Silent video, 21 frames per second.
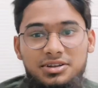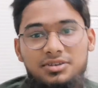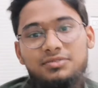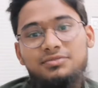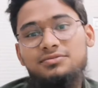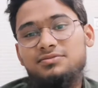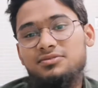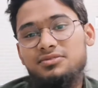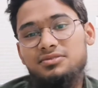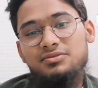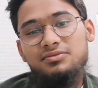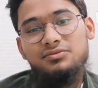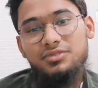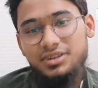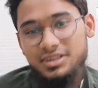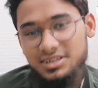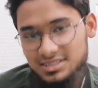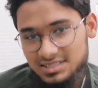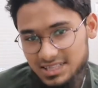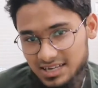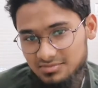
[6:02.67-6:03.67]
a rate of,
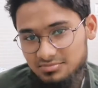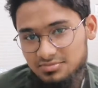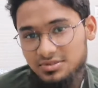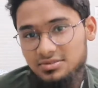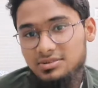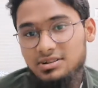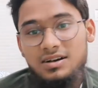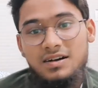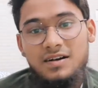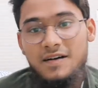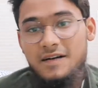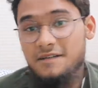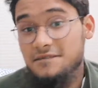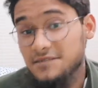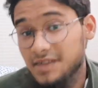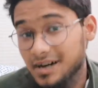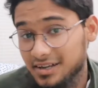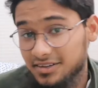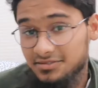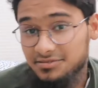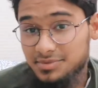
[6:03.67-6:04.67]
for example,
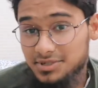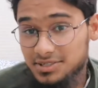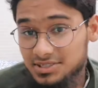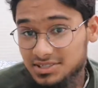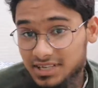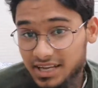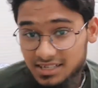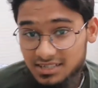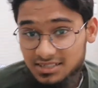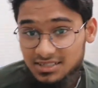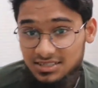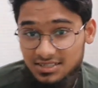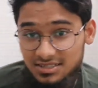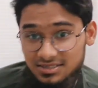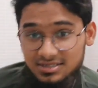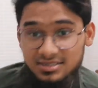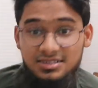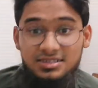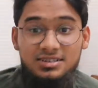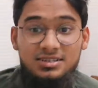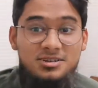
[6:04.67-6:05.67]
5%
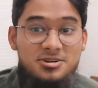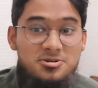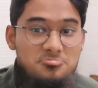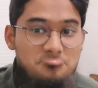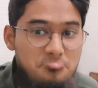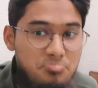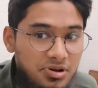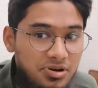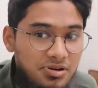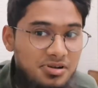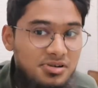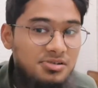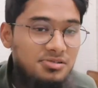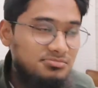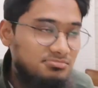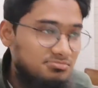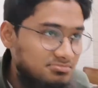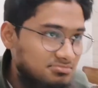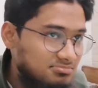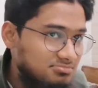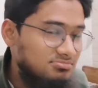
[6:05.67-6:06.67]

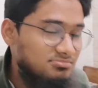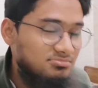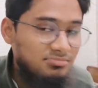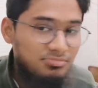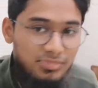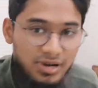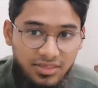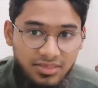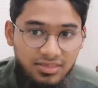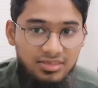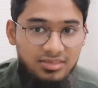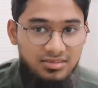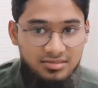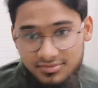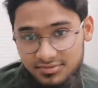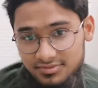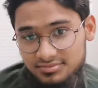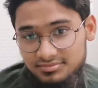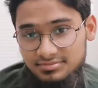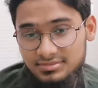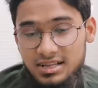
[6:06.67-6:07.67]
per month,
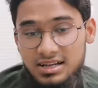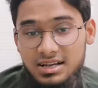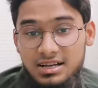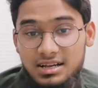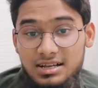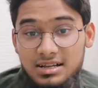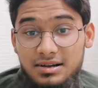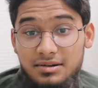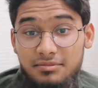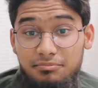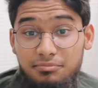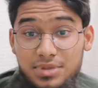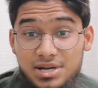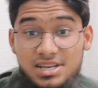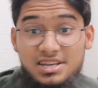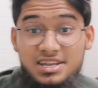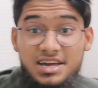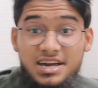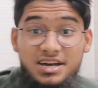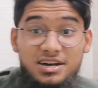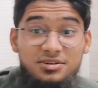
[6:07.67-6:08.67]

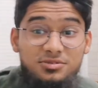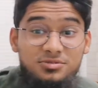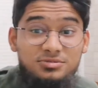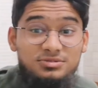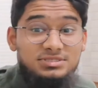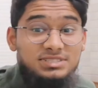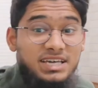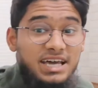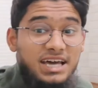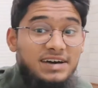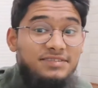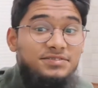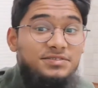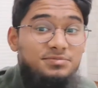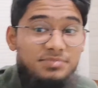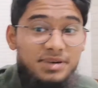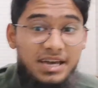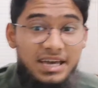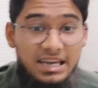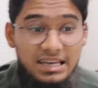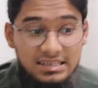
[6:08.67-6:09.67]
but now they have
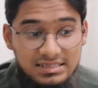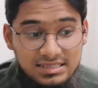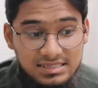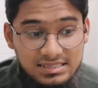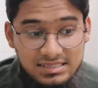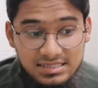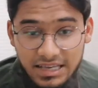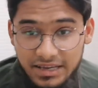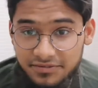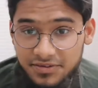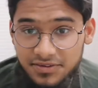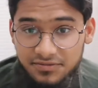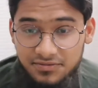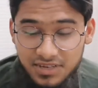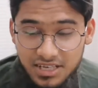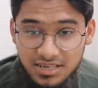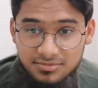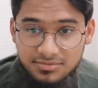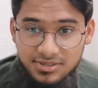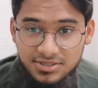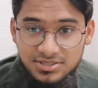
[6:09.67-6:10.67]
to pay, say,
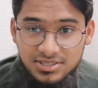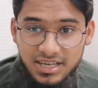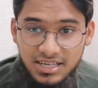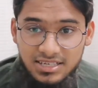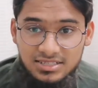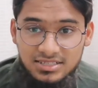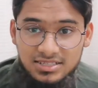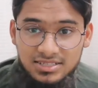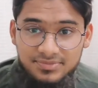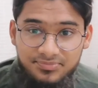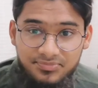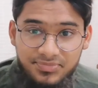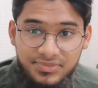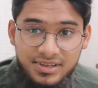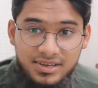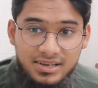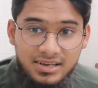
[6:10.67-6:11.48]
15%